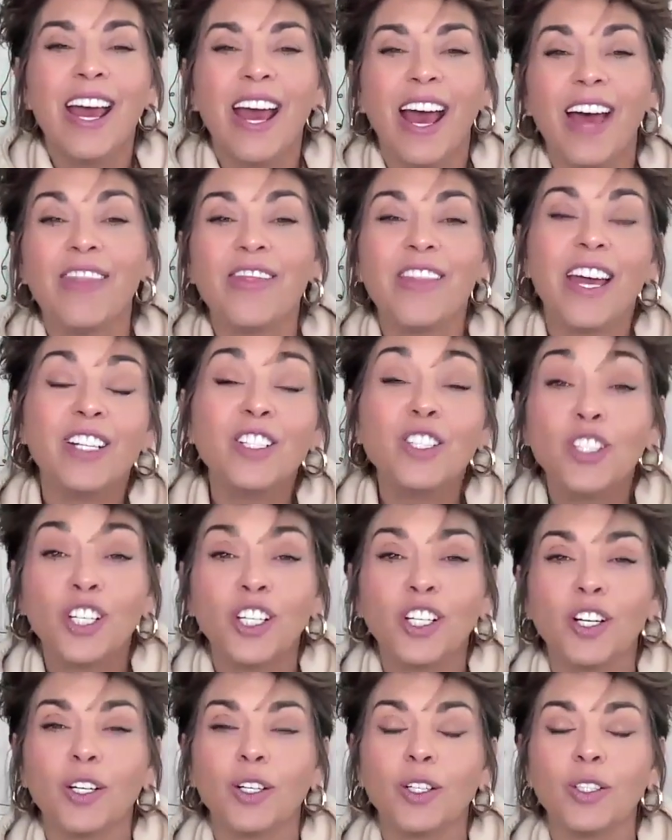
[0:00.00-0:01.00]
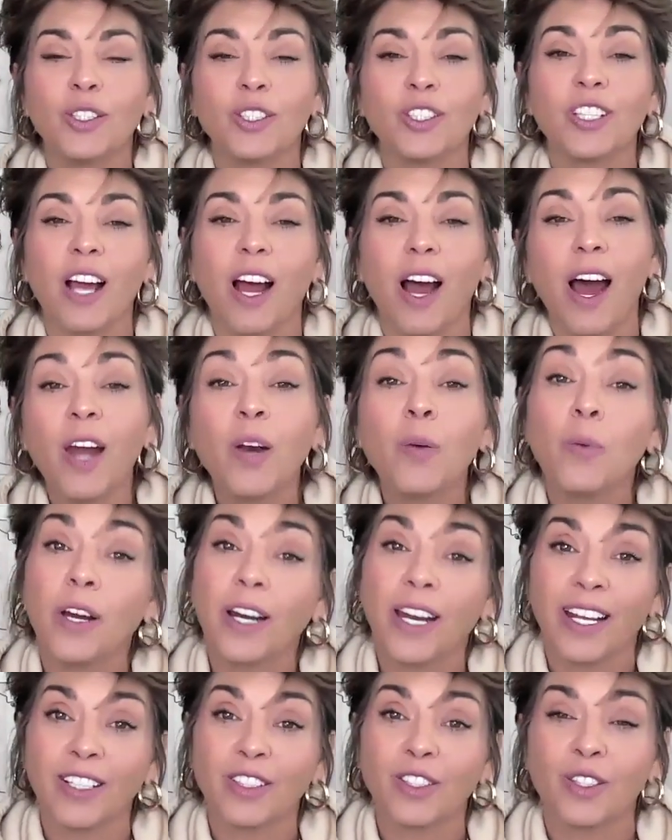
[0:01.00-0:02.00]
And then she goes, I don't
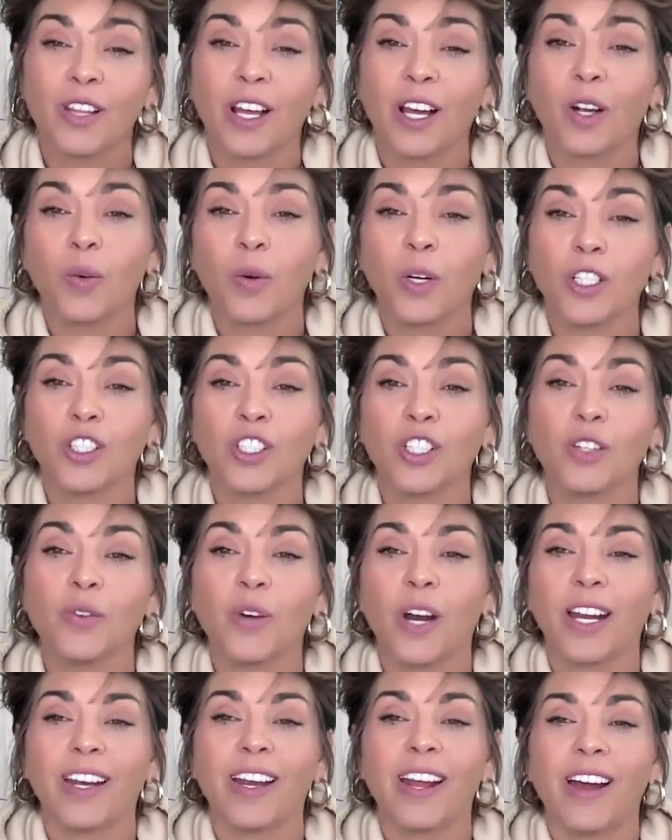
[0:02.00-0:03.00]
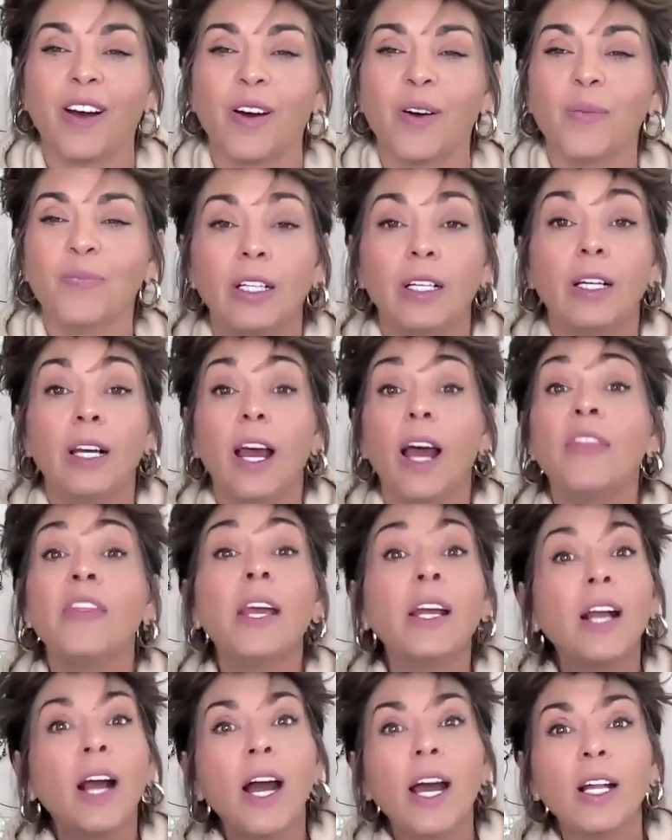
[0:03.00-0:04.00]
want to answer that question right now. And
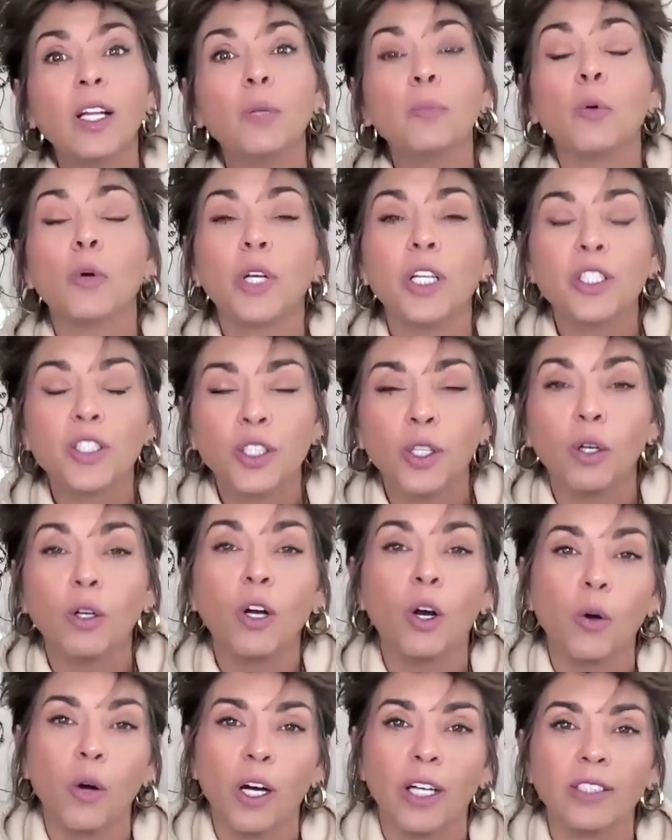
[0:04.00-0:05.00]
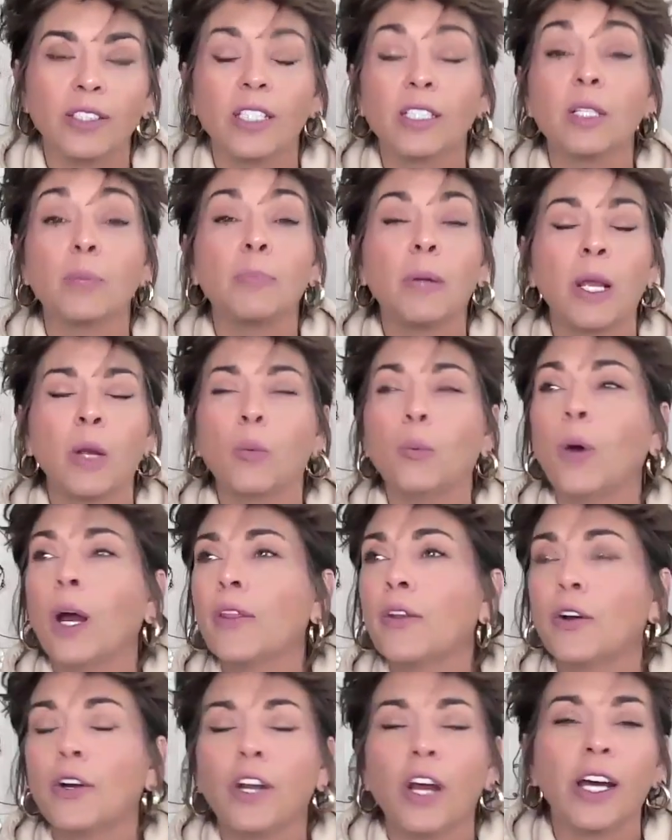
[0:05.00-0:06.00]
then Kyle and Mauricio go on to debate
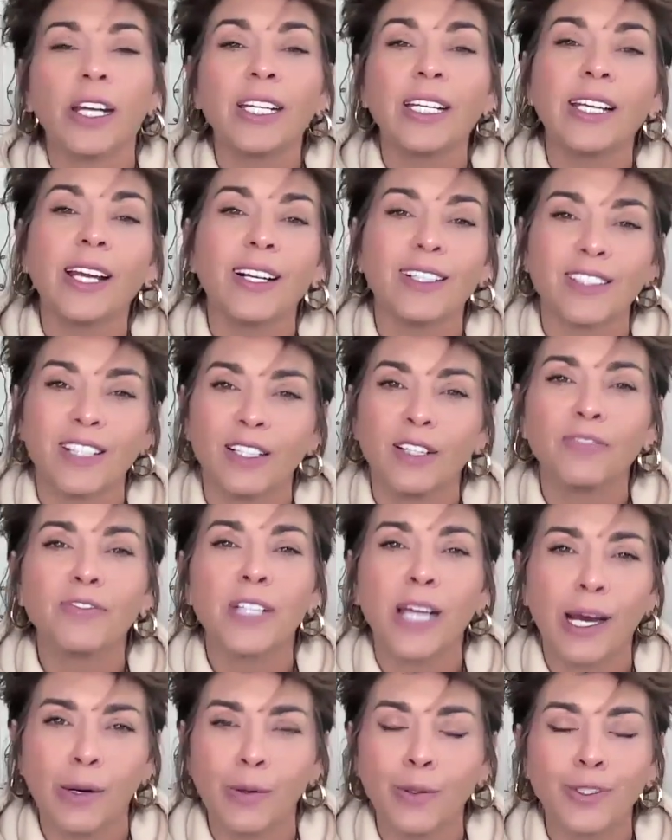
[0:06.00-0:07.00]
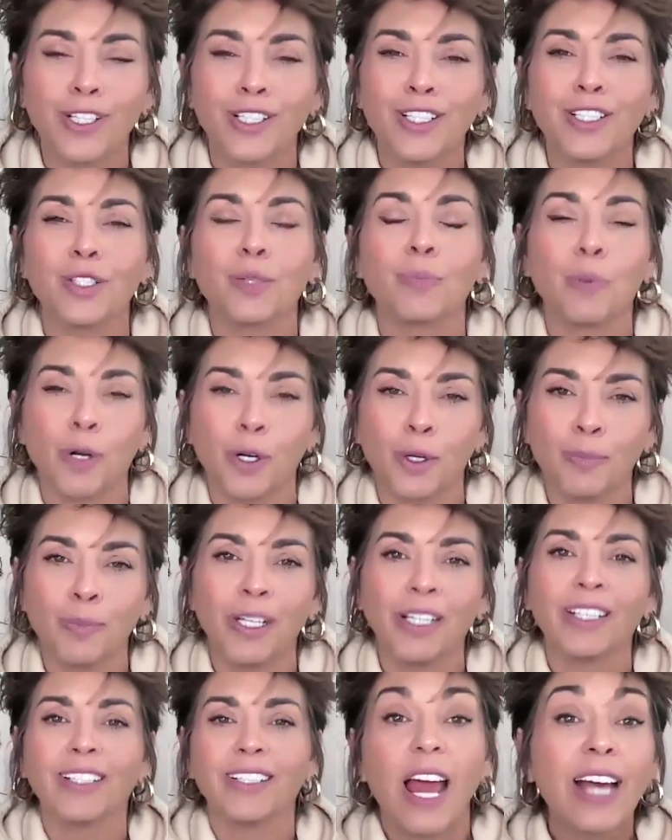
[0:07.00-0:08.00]
whether or not he has enough towels in his
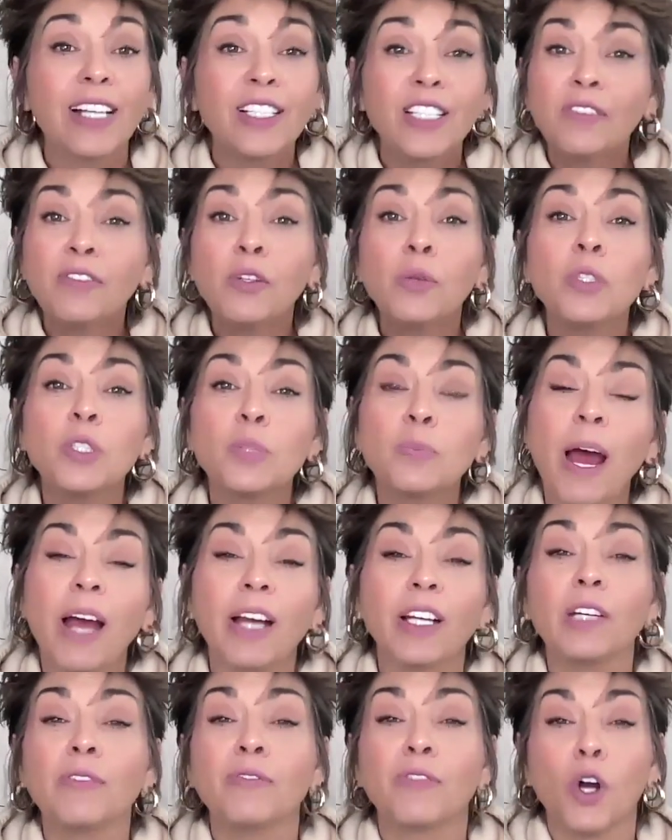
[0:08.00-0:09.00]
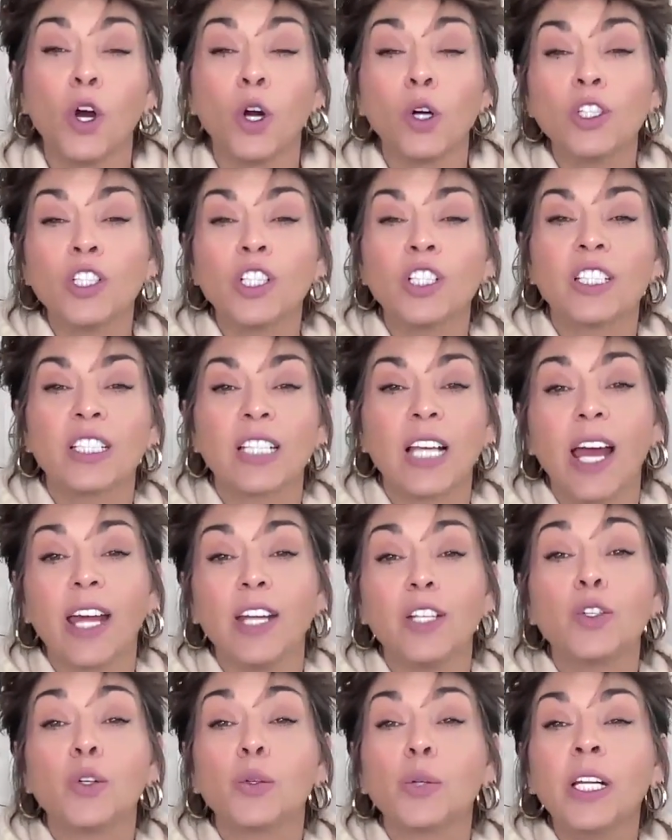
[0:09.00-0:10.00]
apartment. As everyone's packing for
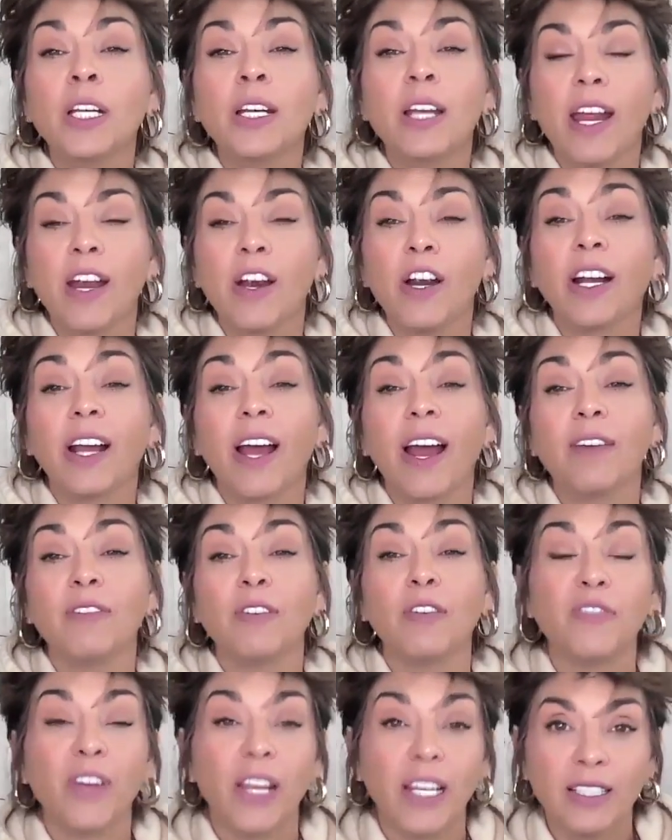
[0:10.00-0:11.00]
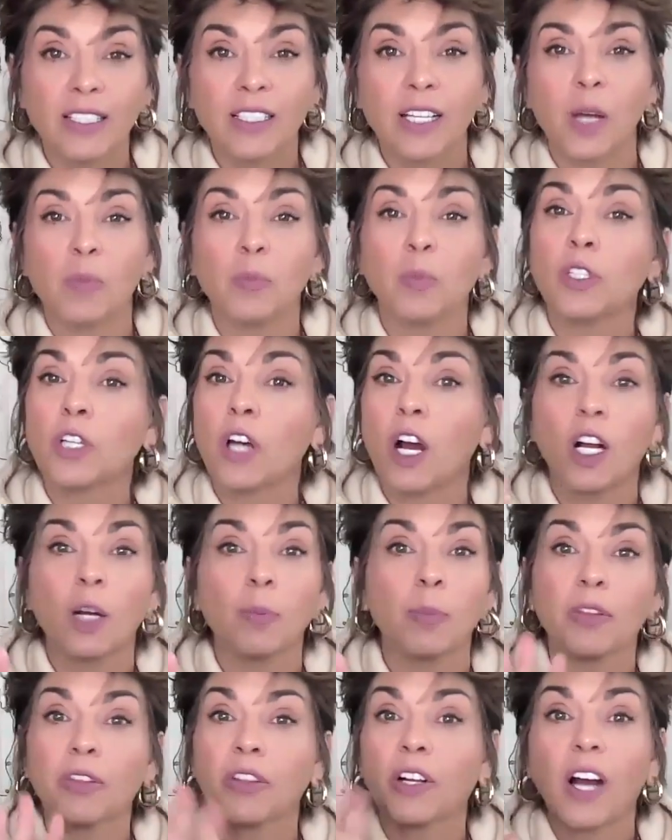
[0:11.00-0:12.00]
Oceanside, Dorit and Erica have a FaceTime and talk
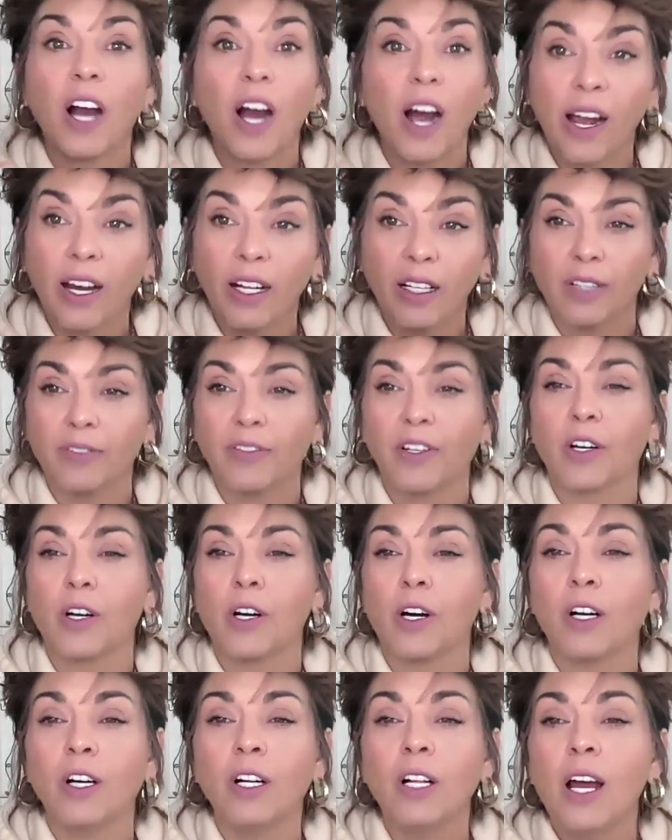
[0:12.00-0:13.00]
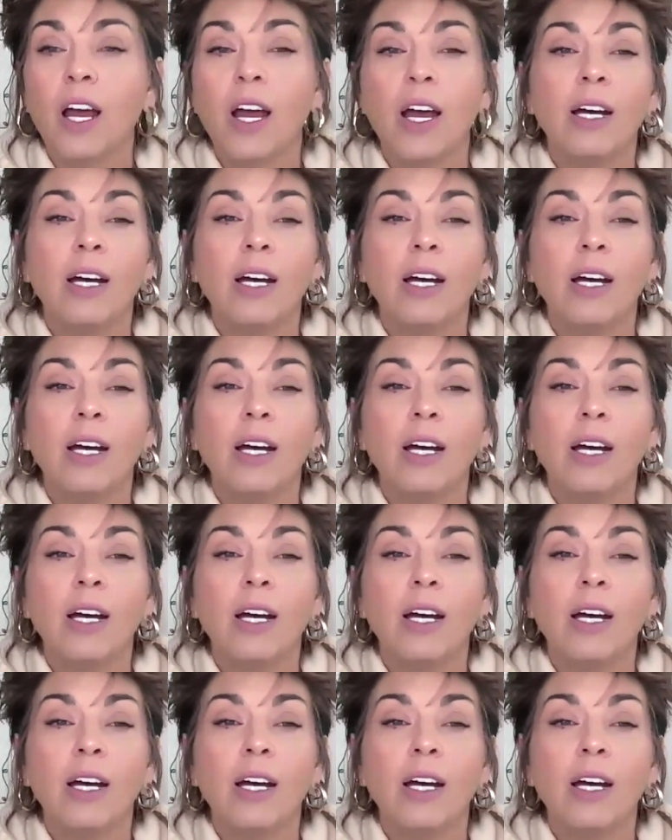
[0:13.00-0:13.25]
about the Kyle of it all.